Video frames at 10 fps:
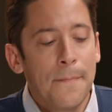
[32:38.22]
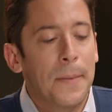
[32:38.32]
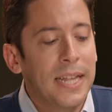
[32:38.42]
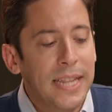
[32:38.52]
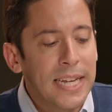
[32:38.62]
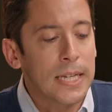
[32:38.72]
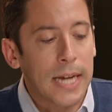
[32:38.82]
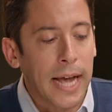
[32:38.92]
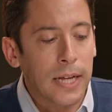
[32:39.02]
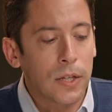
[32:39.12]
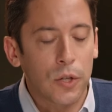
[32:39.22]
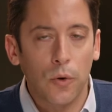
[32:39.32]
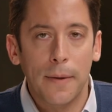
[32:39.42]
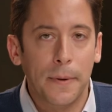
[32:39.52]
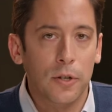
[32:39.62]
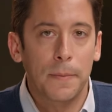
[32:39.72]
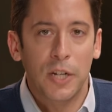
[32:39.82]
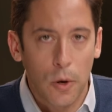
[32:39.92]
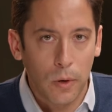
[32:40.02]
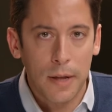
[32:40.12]
But in this case, the story appears to be
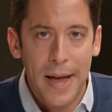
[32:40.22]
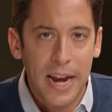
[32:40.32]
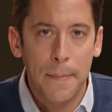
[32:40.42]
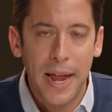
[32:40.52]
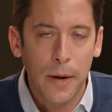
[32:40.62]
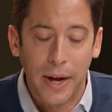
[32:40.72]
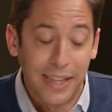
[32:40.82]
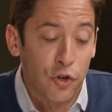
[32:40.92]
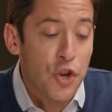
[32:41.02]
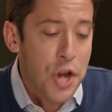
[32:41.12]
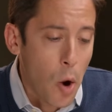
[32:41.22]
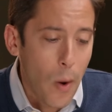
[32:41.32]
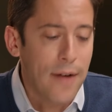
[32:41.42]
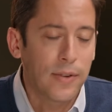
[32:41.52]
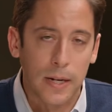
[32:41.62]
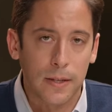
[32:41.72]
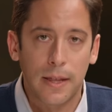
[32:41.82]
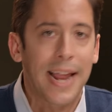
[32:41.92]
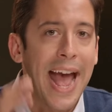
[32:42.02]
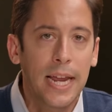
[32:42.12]
totally made up anyway. There's no evidence
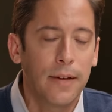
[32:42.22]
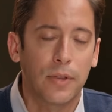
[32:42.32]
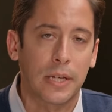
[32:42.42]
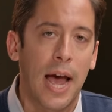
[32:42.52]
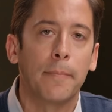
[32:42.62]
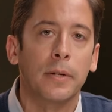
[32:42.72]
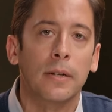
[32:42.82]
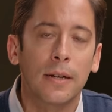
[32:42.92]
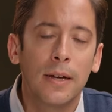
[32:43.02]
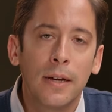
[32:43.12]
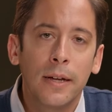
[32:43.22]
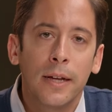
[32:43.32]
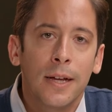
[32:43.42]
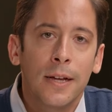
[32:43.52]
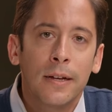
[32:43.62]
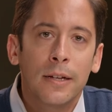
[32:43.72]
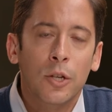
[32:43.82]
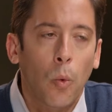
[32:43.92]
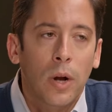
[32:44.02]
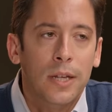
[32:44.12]
that any of this happened.
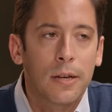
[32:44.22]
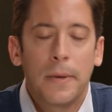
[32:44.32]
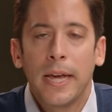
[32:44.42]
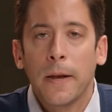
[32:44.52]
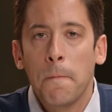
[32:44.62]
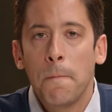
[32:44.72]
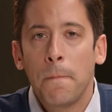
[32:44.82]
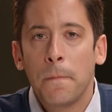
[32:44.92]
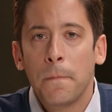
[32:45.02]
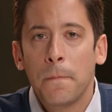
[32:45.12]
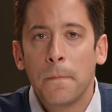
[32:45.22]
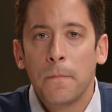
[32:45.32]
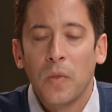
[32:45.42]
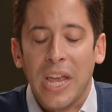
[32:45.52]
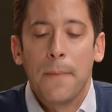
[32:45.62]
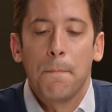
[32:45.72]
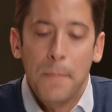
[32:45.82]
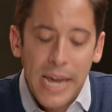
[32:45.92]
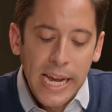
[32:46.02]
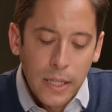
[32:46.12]
So what does it mean? It
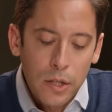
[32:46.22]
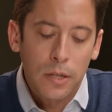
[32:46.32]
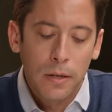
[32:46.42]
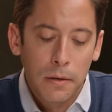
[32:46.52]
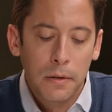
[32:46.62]
means